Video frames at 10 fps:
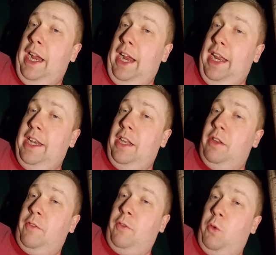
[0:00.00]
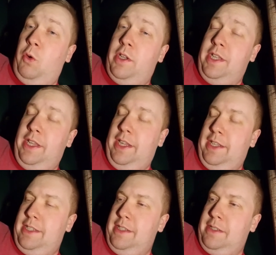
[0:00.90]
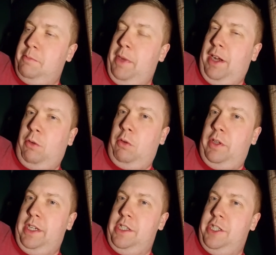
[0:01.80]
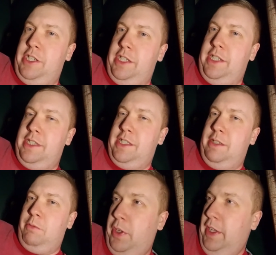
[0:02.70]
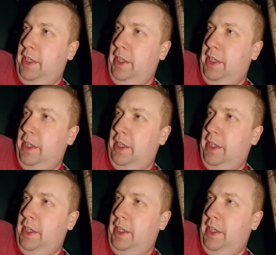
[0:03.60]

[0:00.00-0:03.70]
And I look forward to that macaroni and cheese that was,